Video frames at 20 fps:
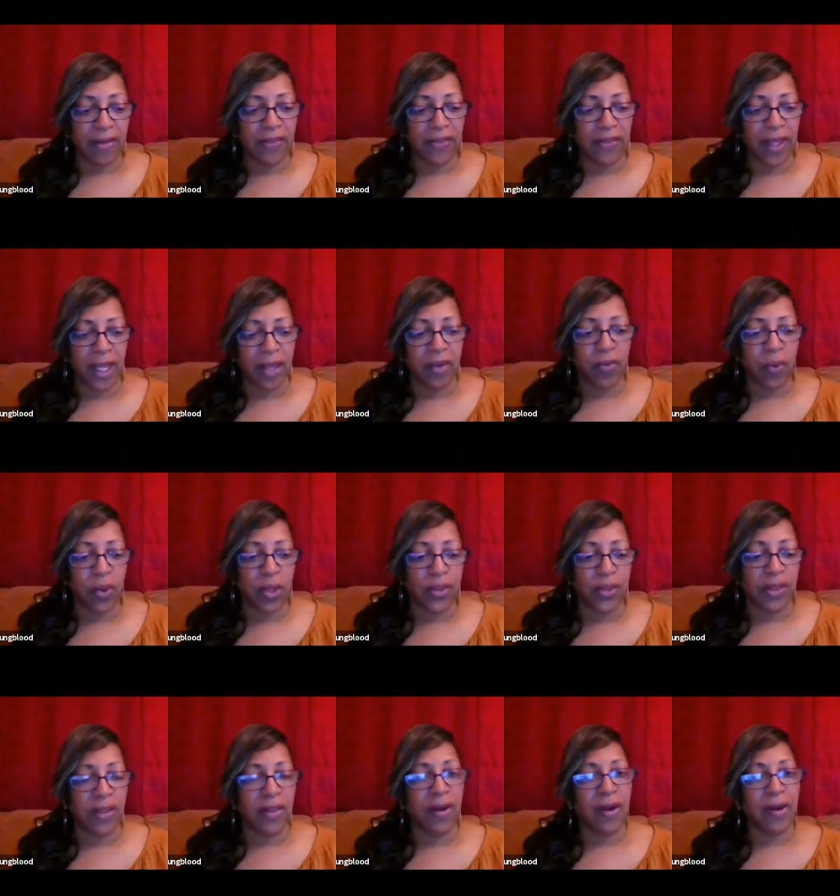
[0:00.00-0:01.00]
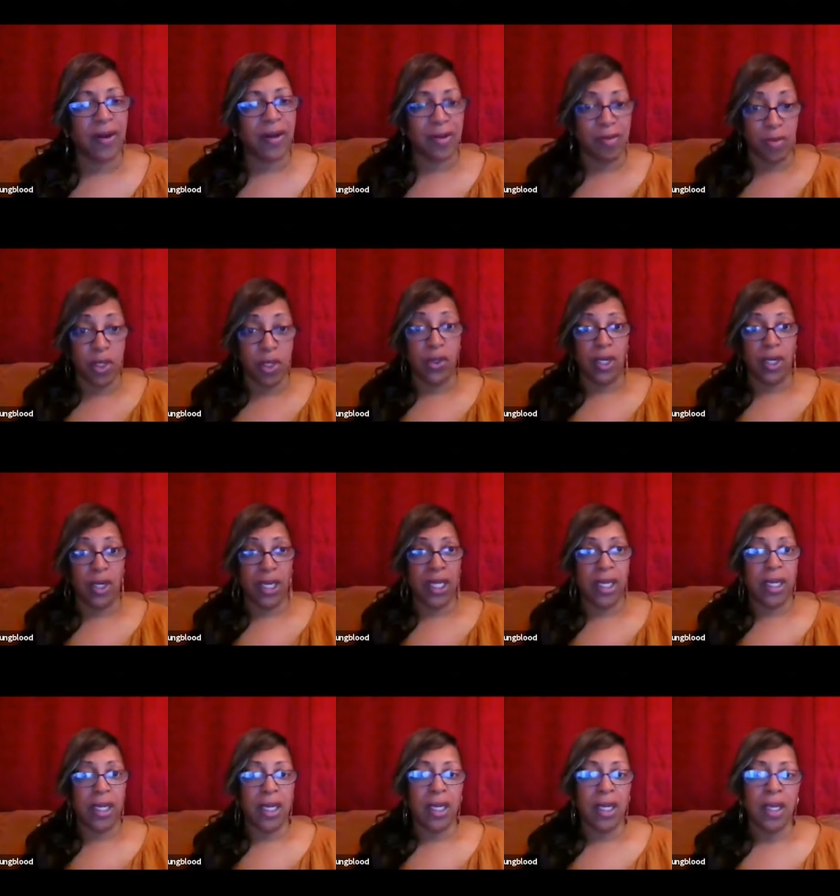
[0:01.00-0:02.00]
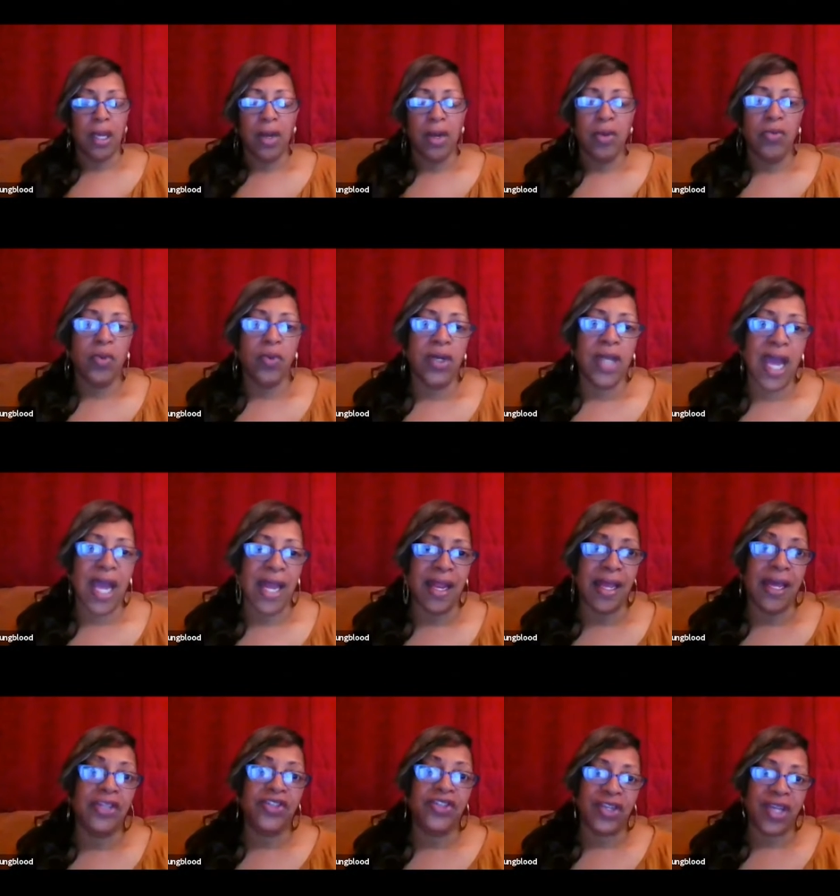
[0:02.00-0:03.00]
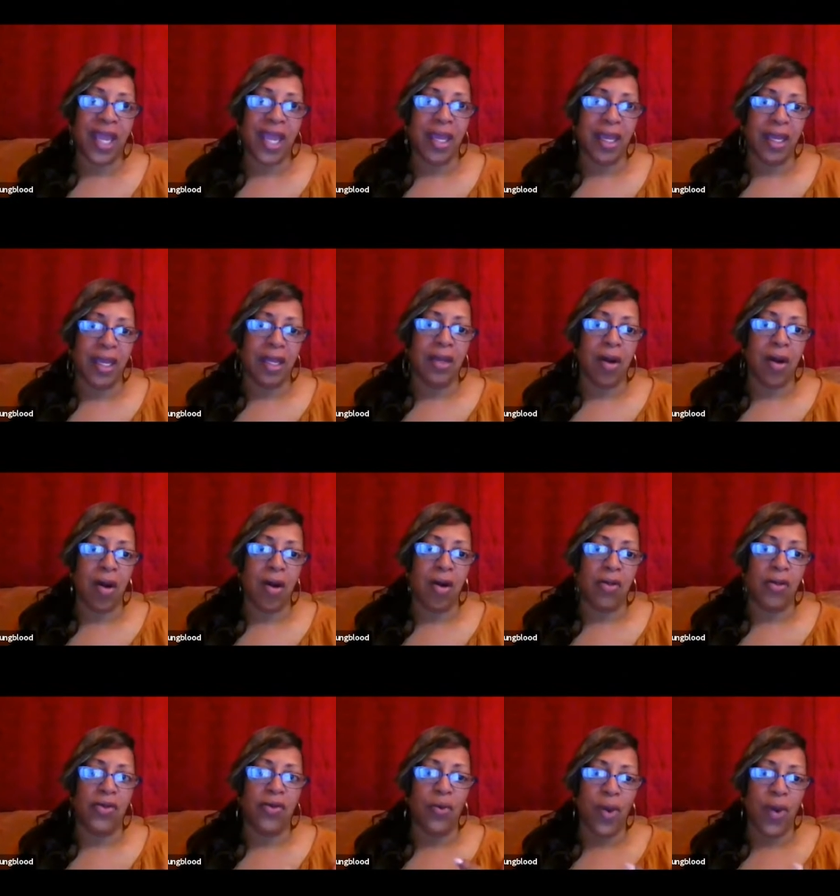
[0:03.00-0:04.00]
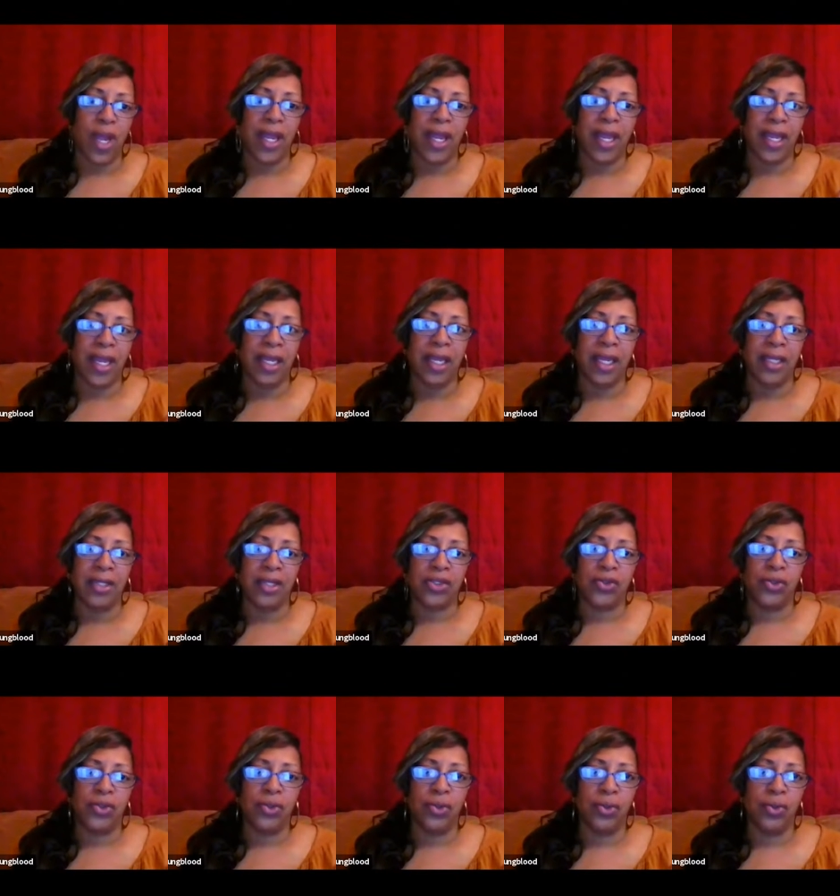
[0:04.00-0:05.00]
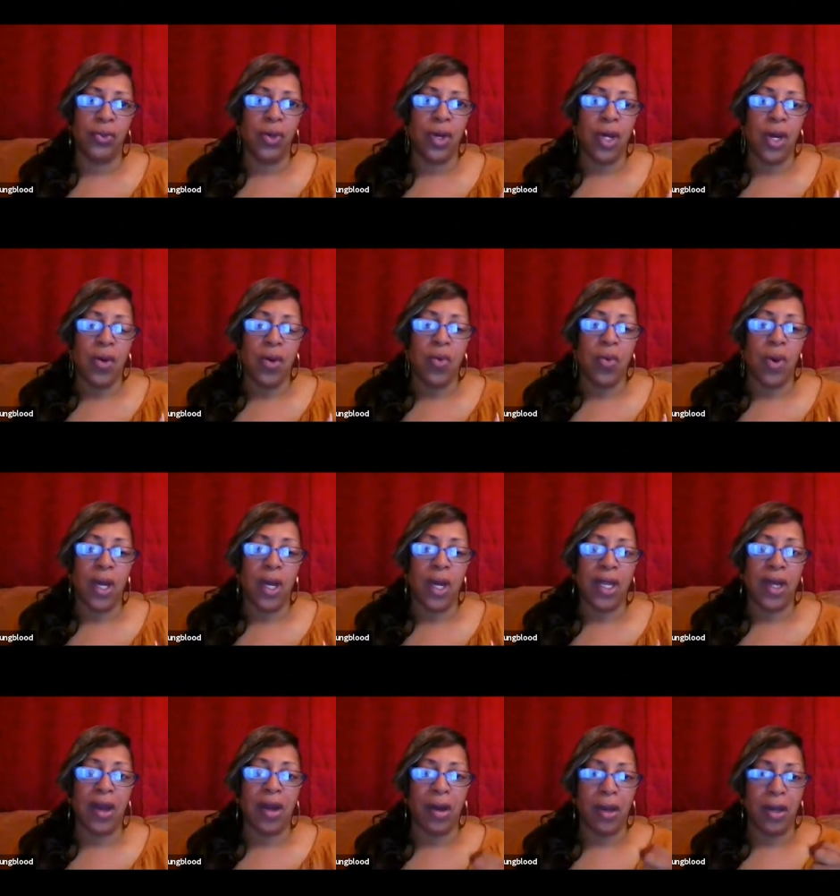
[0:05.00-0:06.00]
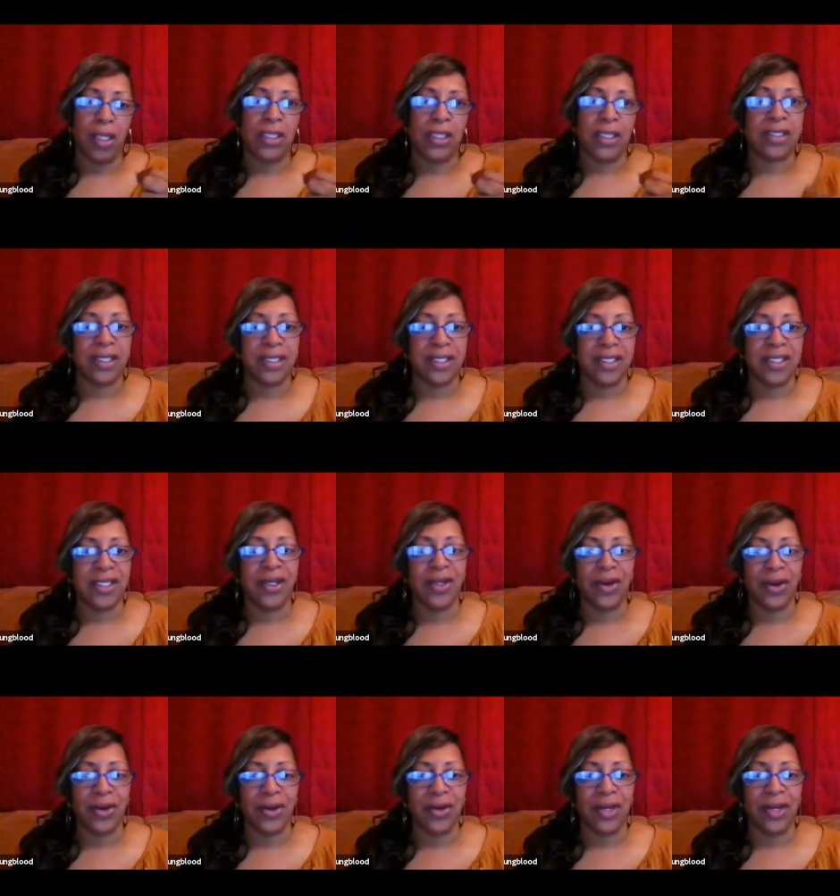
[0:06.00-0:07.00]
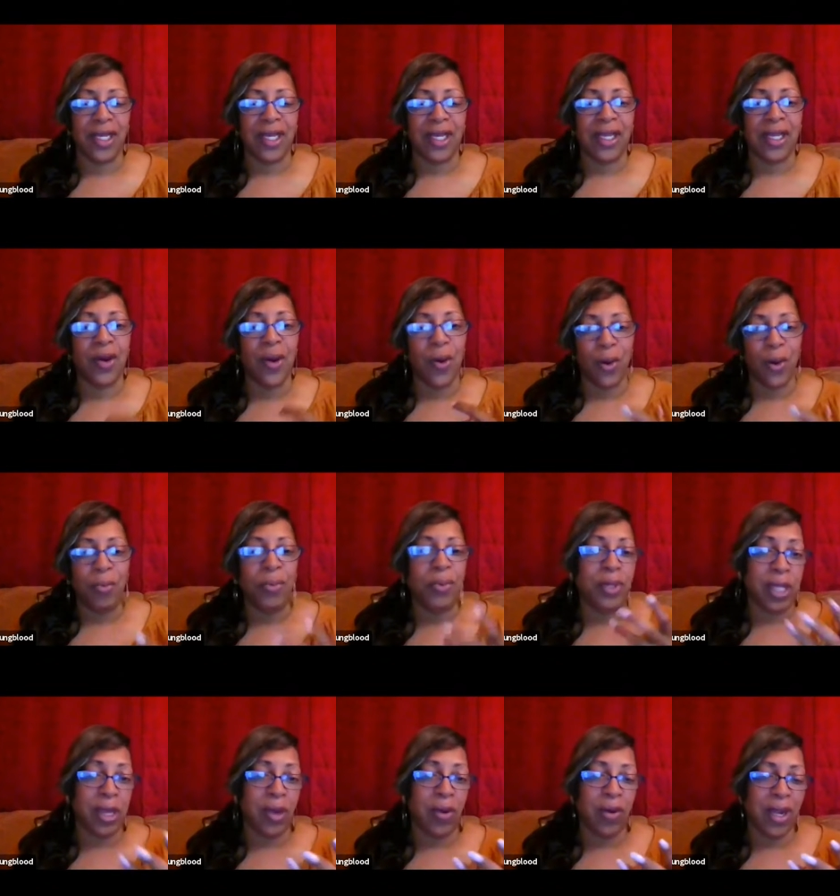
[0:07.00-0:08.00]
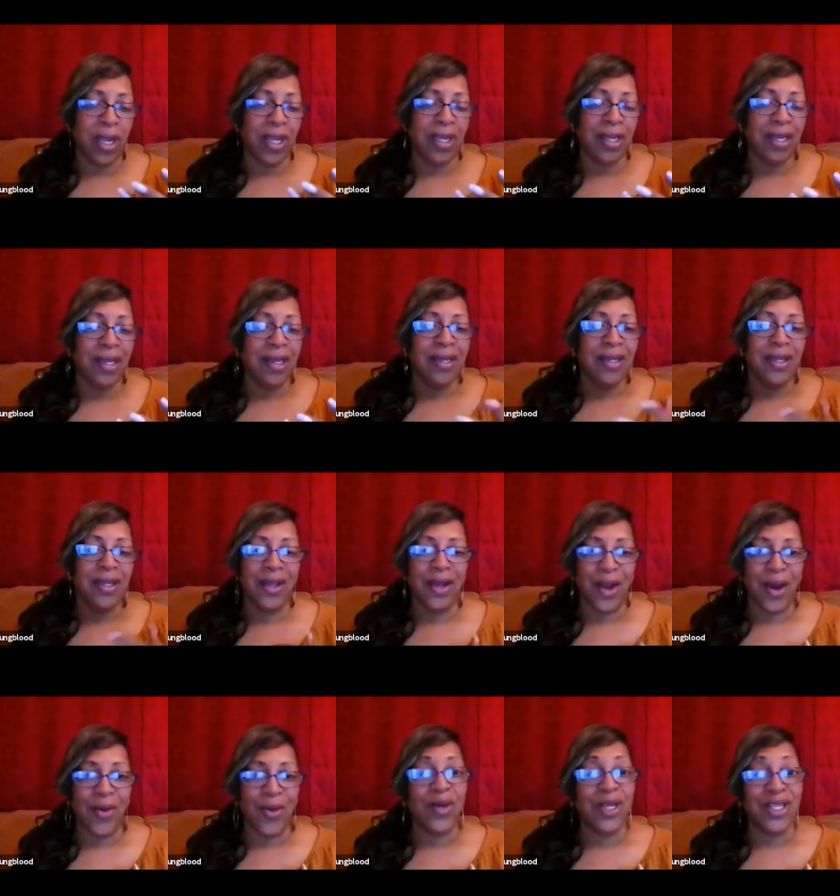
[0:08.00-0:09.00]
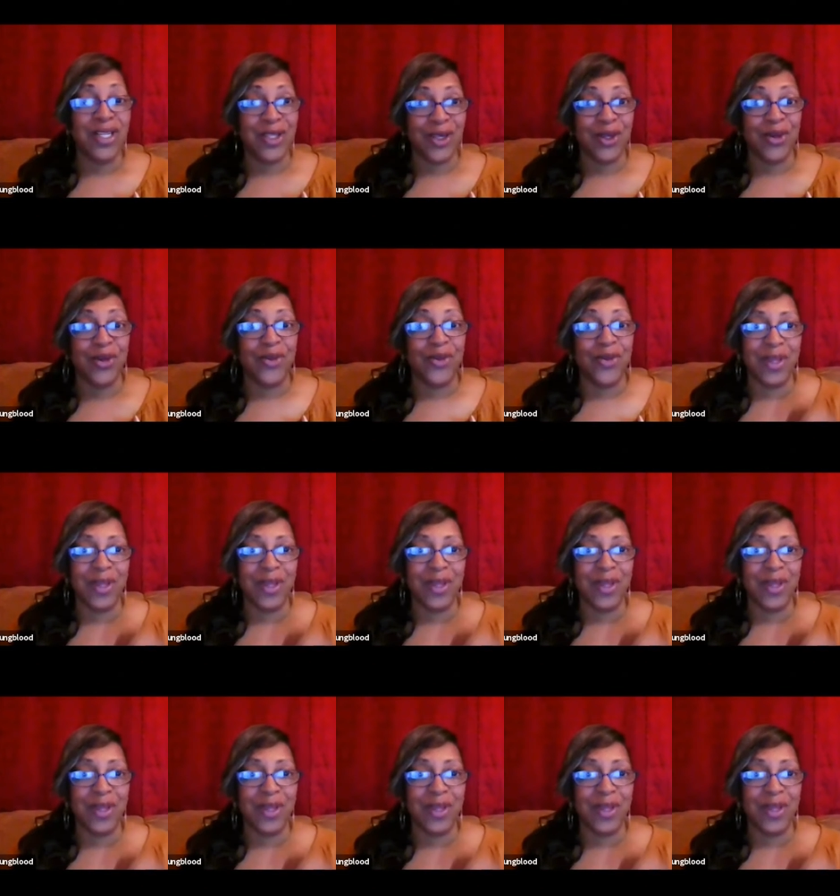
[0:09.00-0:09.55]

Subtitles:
I think within our community, we're not educated all the way to what is considered an opioid. We do. The